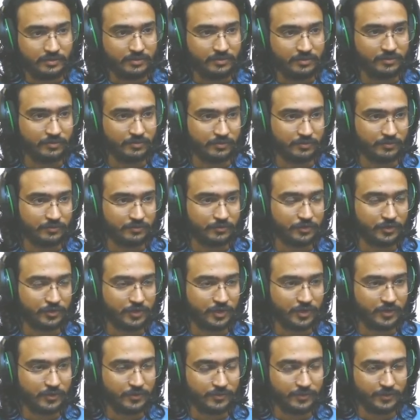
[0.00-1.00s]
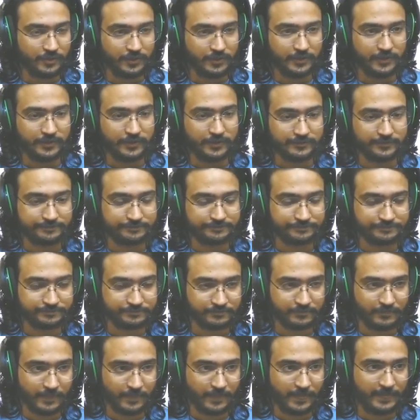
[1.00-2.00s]
Cool. So now
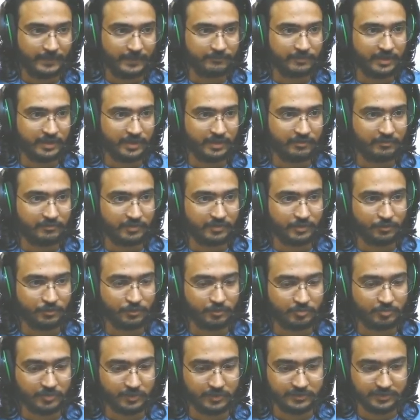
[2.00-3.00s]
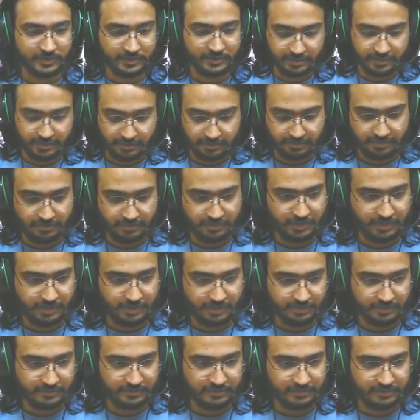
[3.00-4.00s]
we have our node project, and yeah,
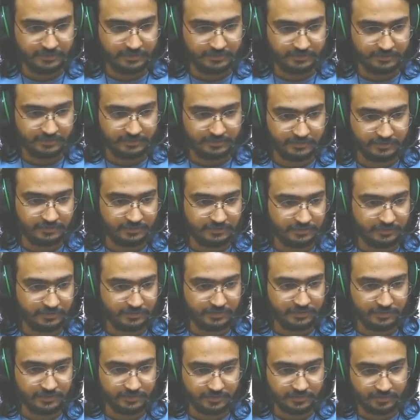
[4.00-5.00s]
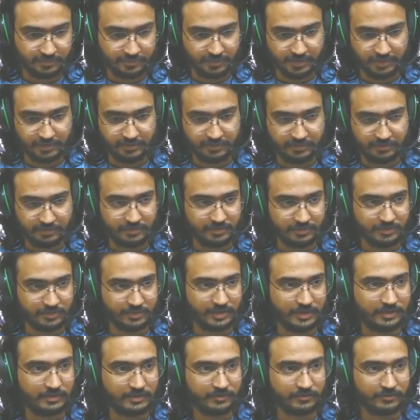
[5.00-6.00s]
let's init
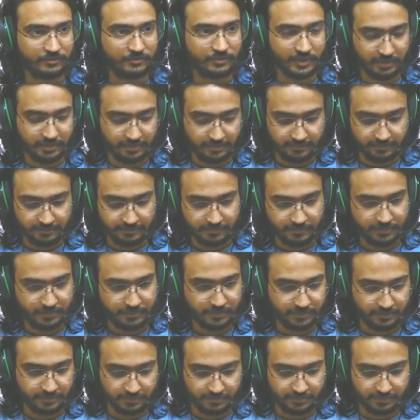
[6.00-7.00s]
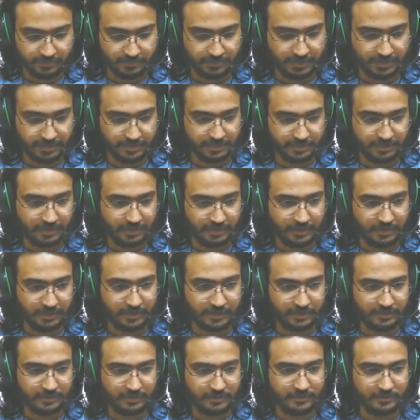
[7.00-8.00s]
git as well, so we can
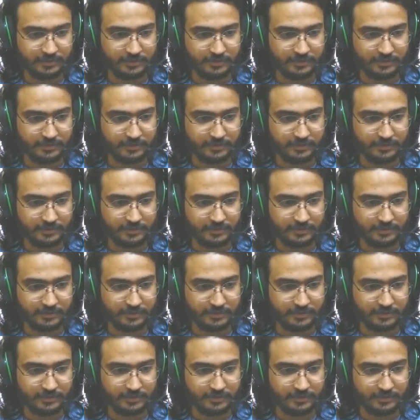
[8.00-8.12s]
add.